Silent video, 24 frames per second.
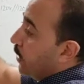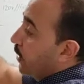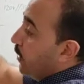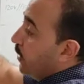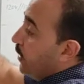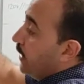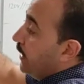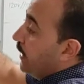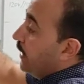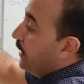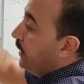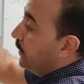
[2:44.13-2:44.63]

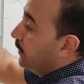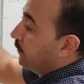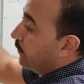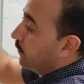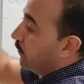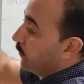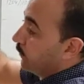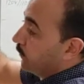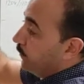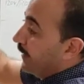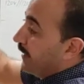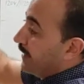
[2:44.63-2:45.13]
three
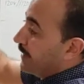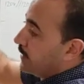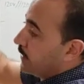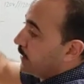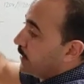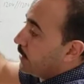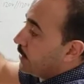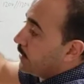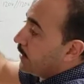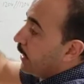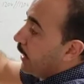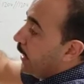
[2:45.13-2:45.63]

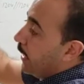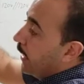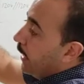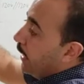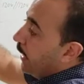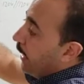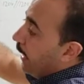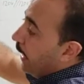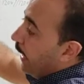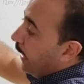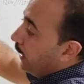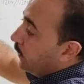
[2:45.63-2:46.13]
phases,
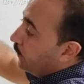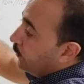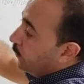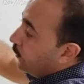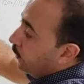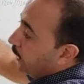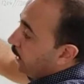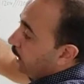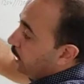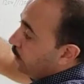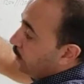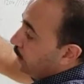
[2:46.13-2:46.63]
and
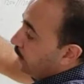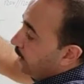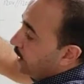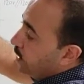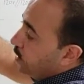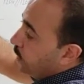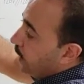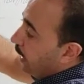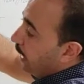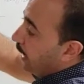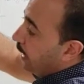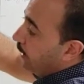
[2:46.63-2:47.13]
for each
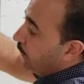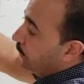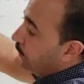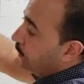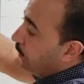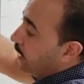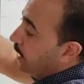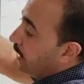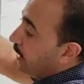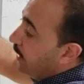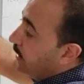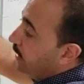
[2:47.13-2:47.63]
phase we have
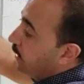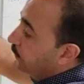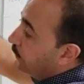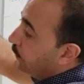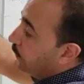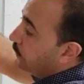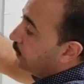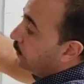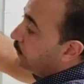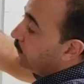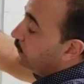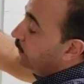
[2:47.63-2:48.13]
three
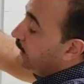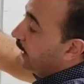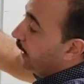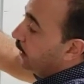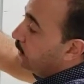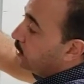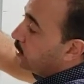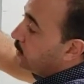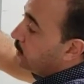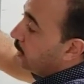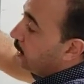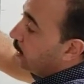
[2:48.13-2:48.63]
different
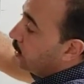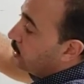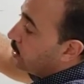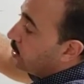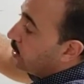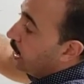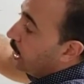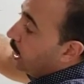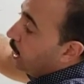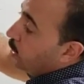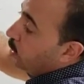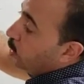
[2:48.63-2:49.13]
values, because